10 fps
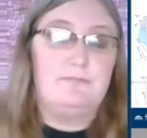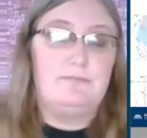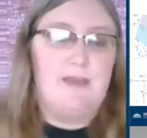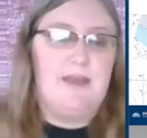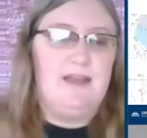
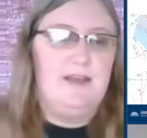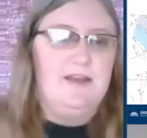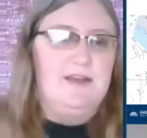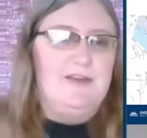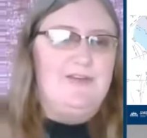many
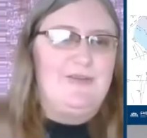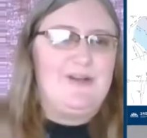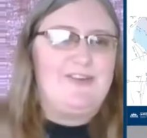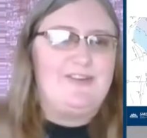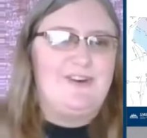
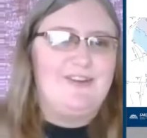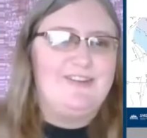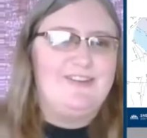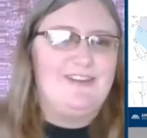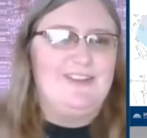thrust
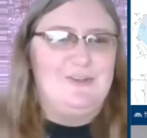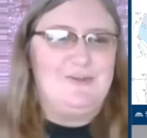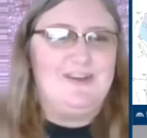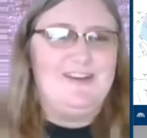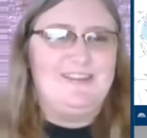faults in this
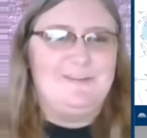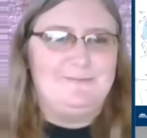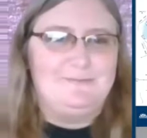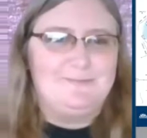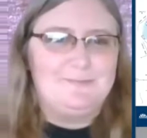region
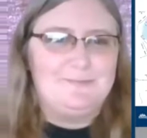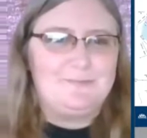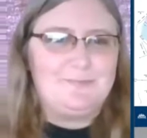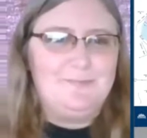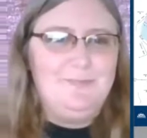
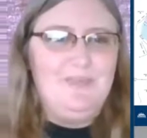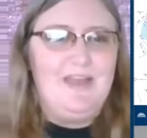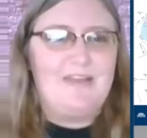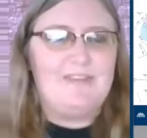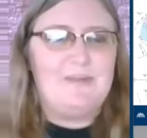
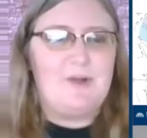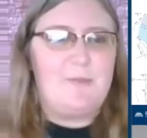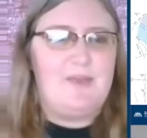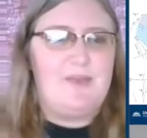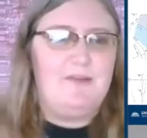as they
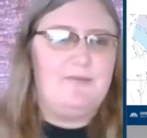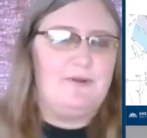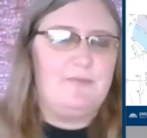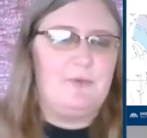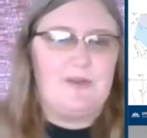propagate
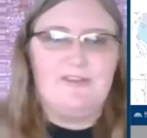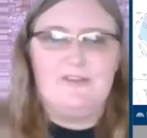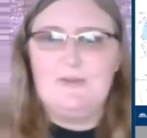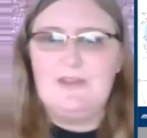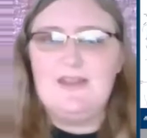from the west
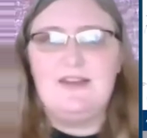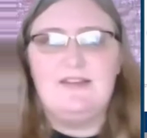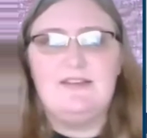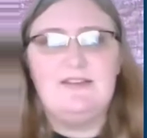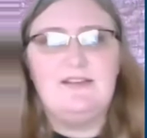to the
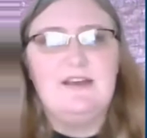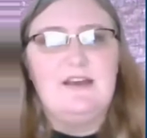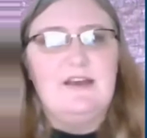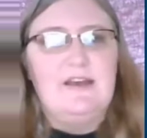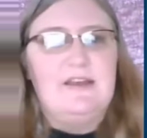east.
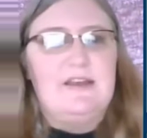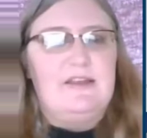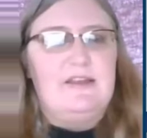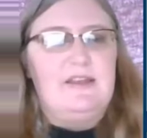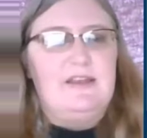
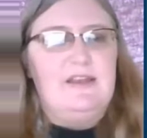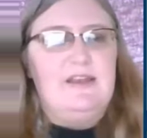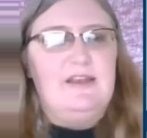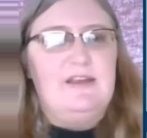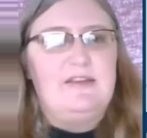
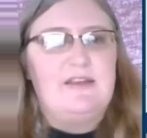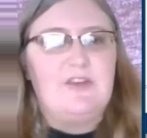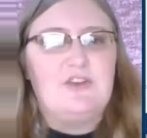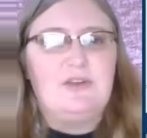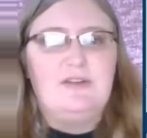The
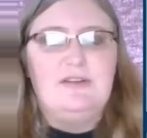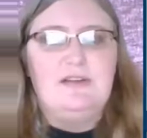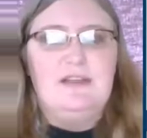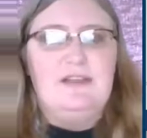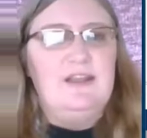section
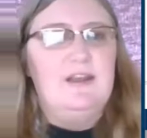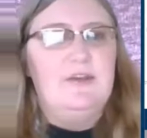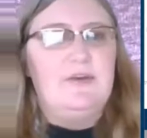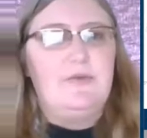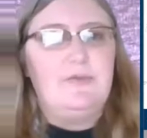D
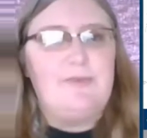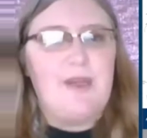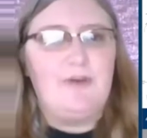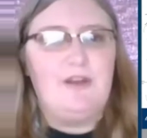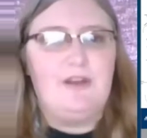goes
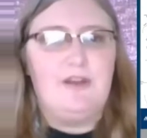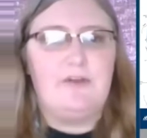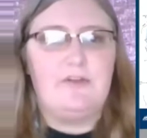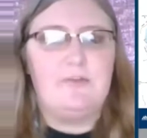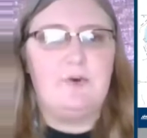very near
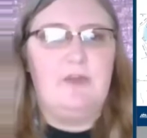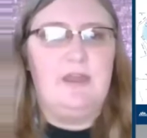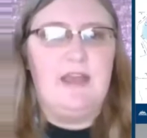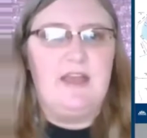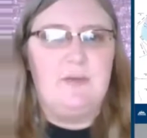the Smoky
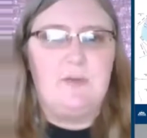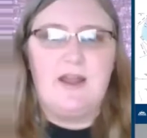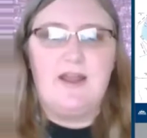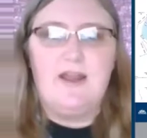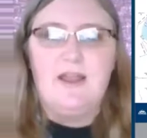Canyon
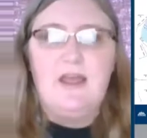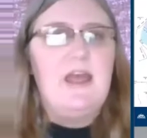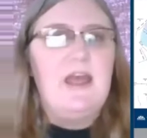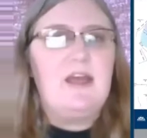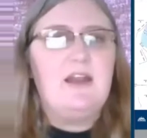Mine and